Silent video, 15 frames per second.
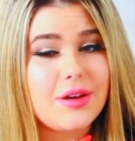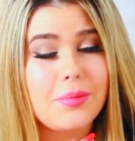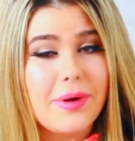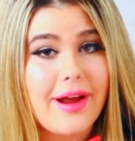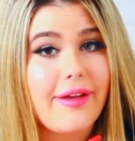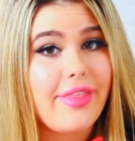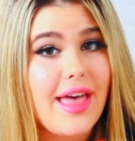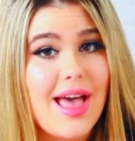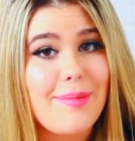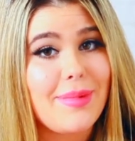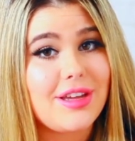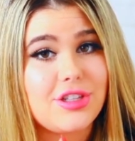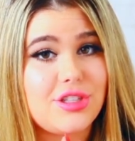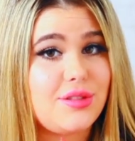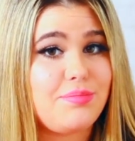could wear them
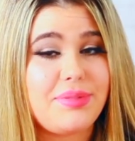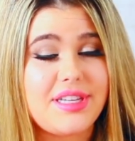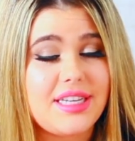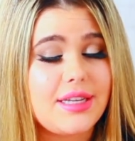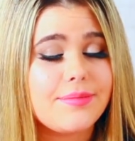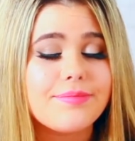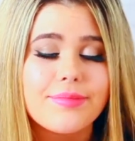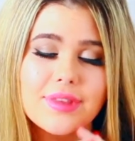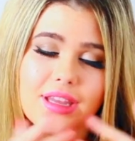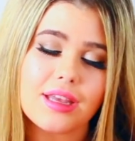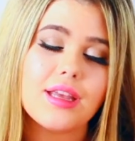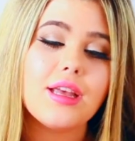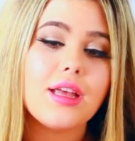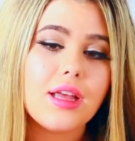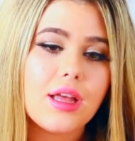and just be
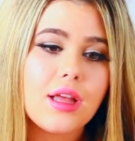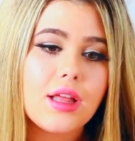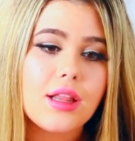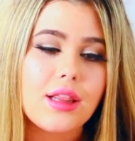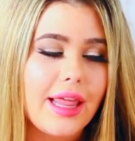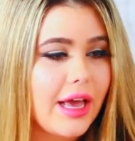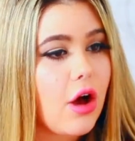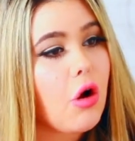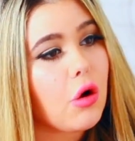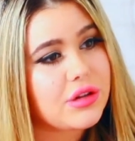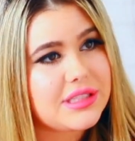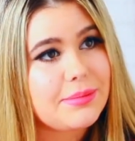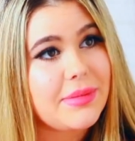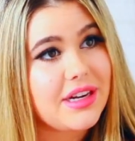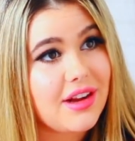like
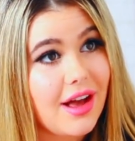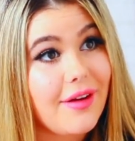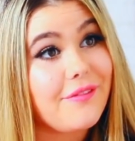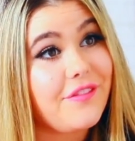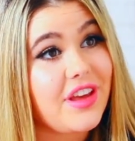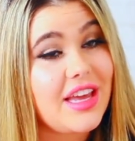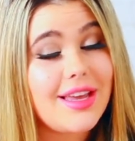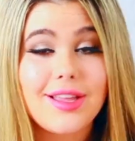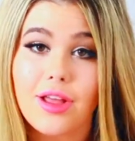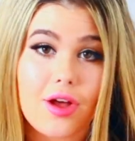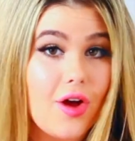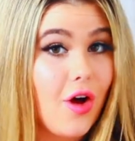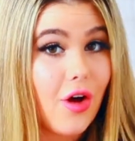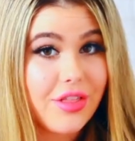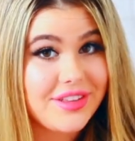ultimate comfy
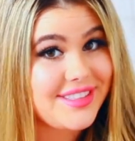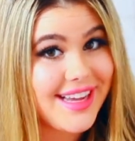all the